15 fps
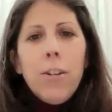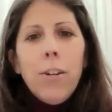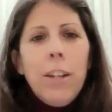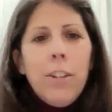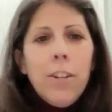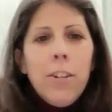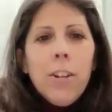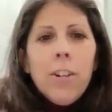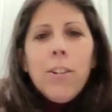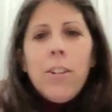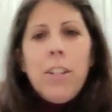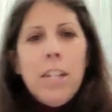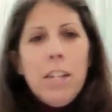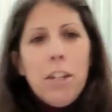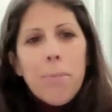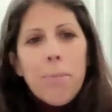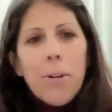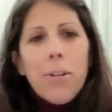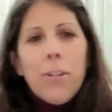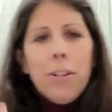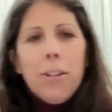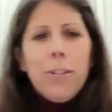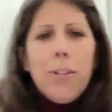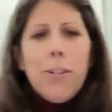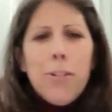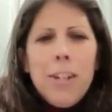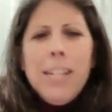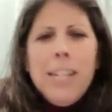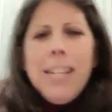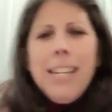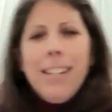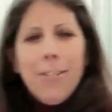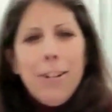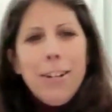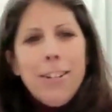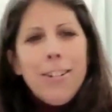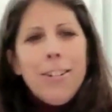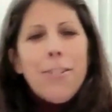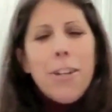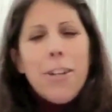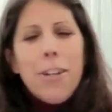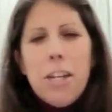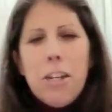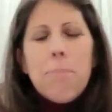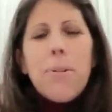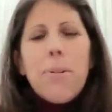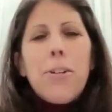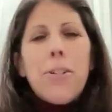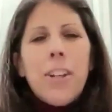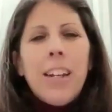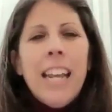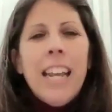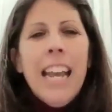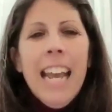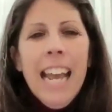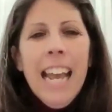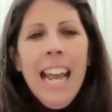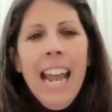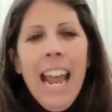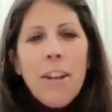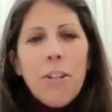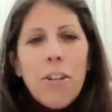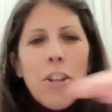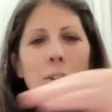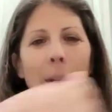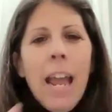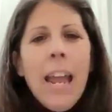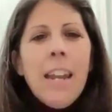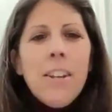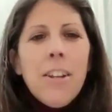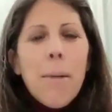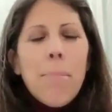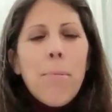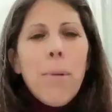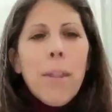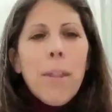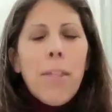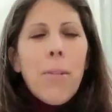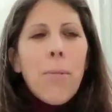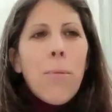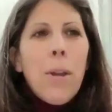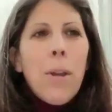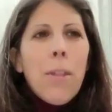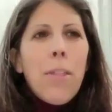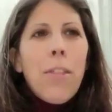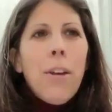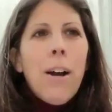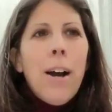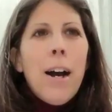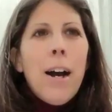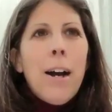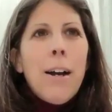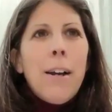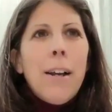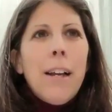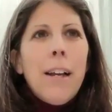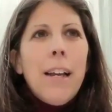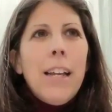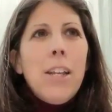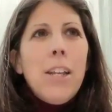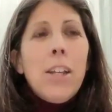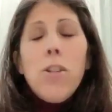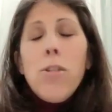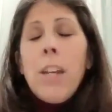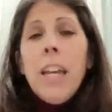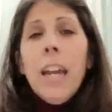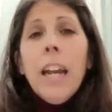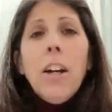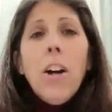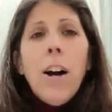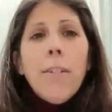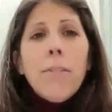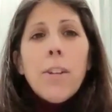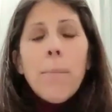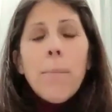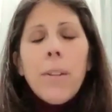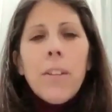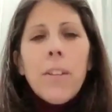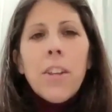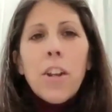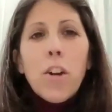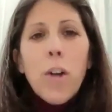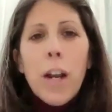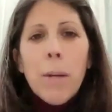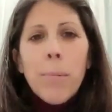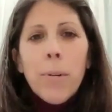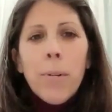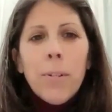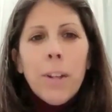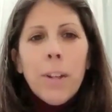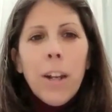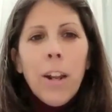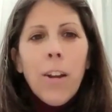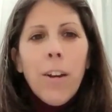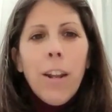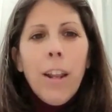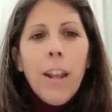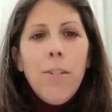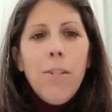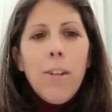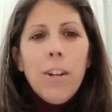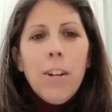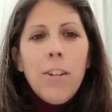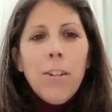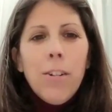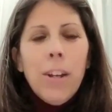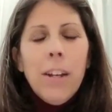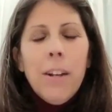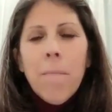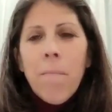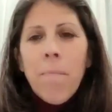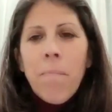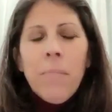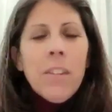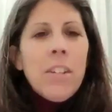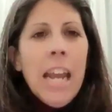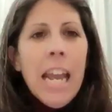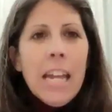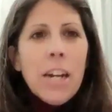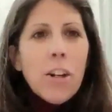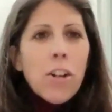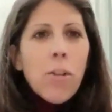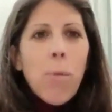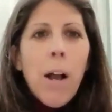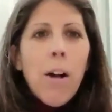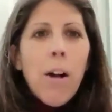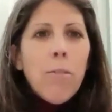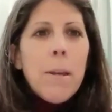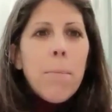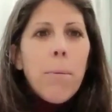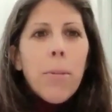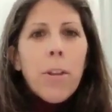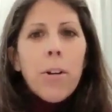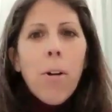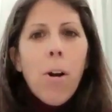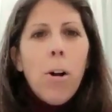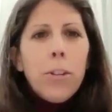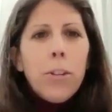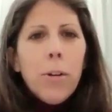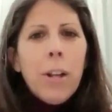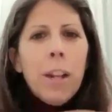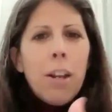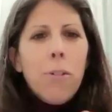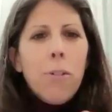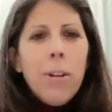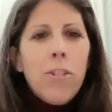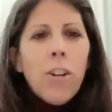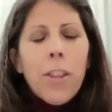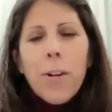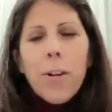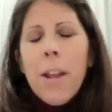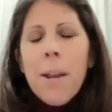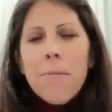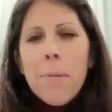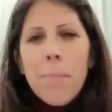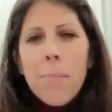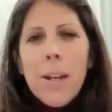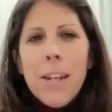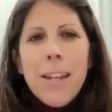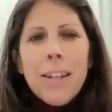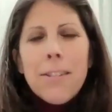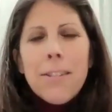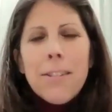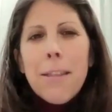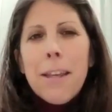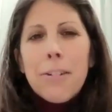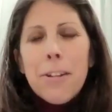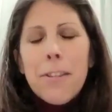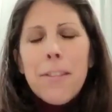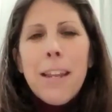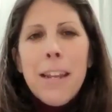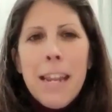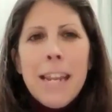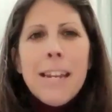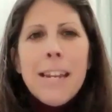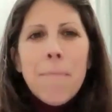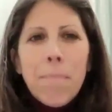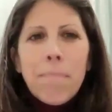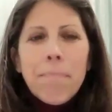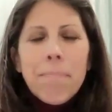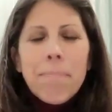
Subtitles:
can donate to donor D's person, and donor D can donate to donor E's person. And so you end up with you kick off something that's incredible, and you can do 10 or 12 people that are all donating to each other, and everybody gets the things that they need.